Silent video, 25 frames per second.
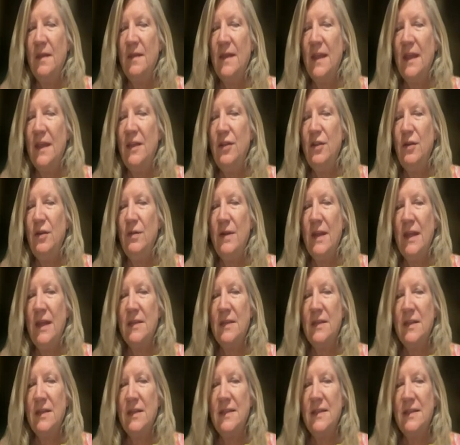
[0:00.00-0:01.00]
then you
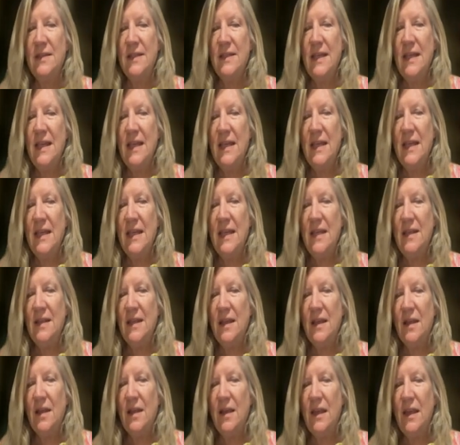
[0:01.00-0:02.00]
get to see
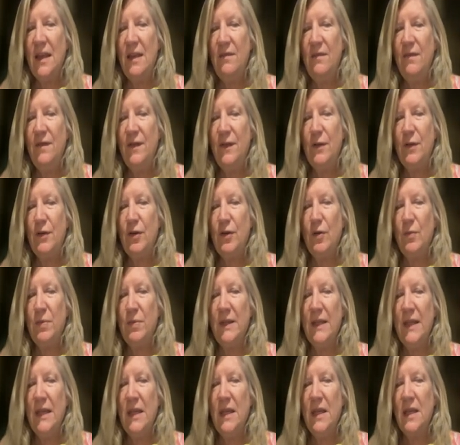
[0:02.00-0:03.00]
the inferior
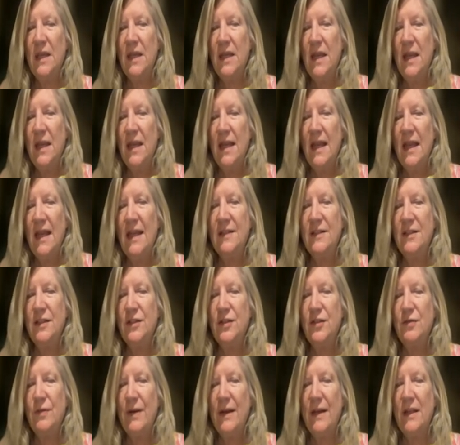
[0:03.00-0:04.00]
oblique as a
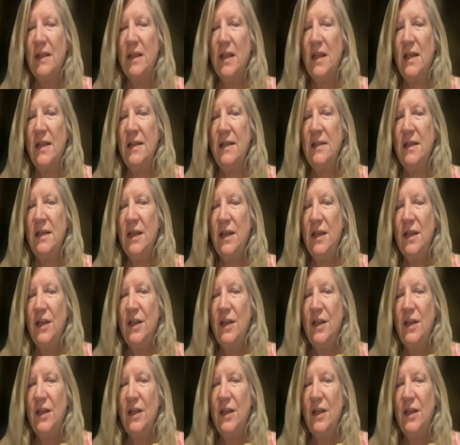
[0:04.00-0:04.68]
straight line.